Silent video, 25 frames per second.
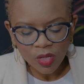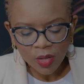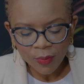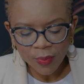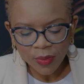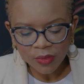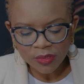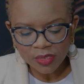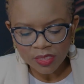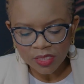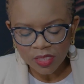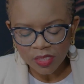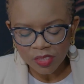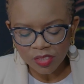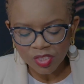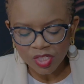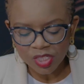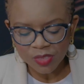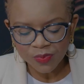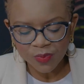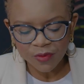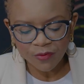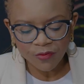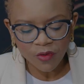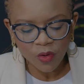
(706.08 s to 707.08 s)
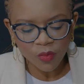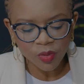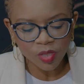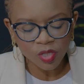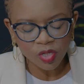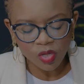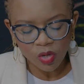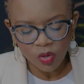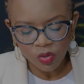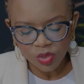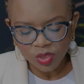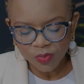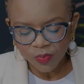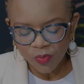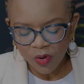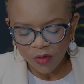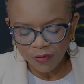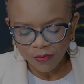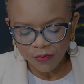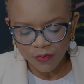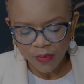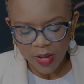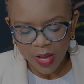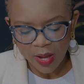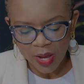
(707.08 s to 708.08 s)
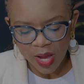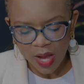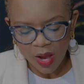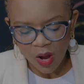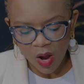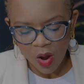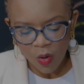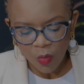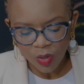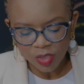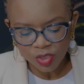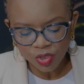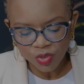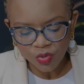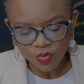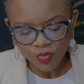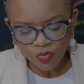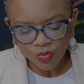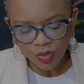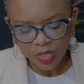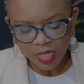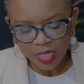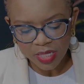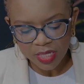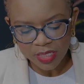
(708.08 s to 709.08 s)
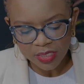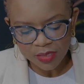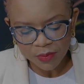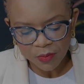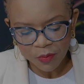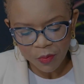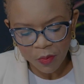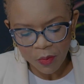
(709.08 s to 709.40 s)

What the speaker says: talk about, just before we close, Prof, I want to read